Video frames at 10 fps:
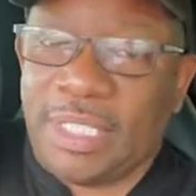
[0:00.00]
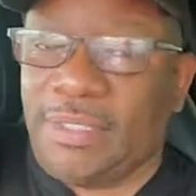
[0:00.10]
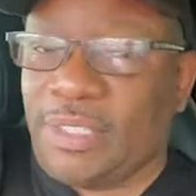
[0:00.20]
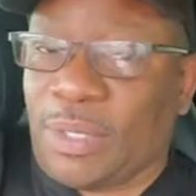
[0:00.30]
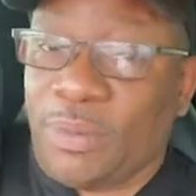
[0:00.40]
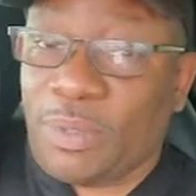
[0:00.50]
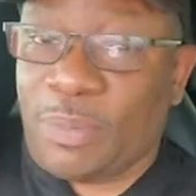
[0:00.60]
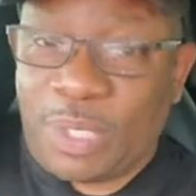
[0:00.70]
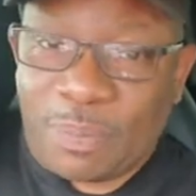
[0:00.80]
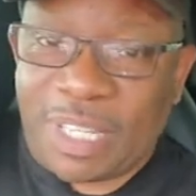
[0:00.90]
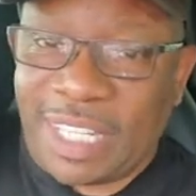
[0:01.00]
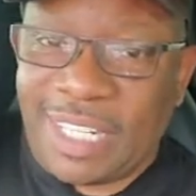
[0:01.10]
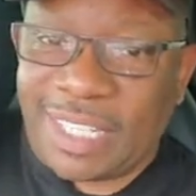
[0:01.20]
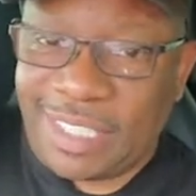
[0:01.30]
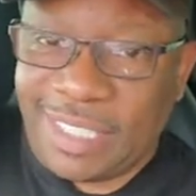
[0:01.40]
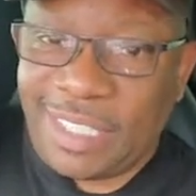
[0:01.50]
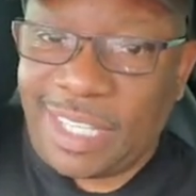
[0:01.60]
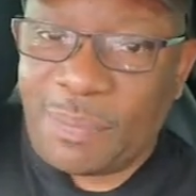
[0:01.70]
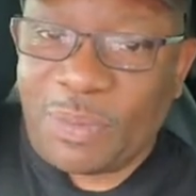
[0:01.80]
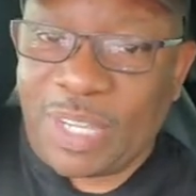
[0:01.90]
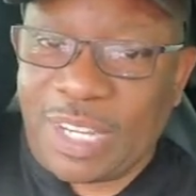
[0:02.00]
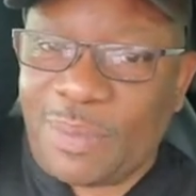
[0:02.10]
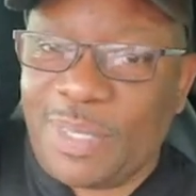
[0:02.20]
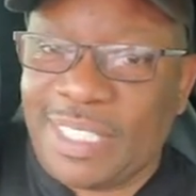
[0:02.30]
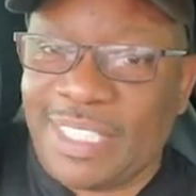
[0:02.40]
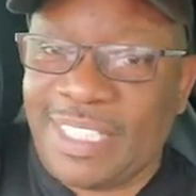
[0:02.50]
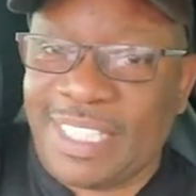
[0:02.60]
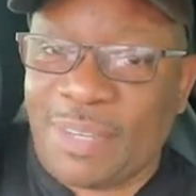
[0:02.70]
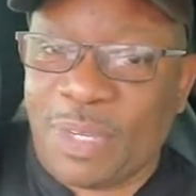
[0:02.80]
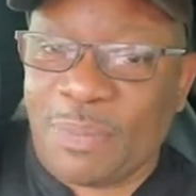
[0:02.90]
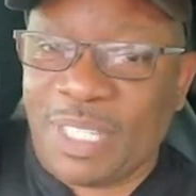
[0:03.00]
So we're going to be talking about that next. Coming right up. Stay with me.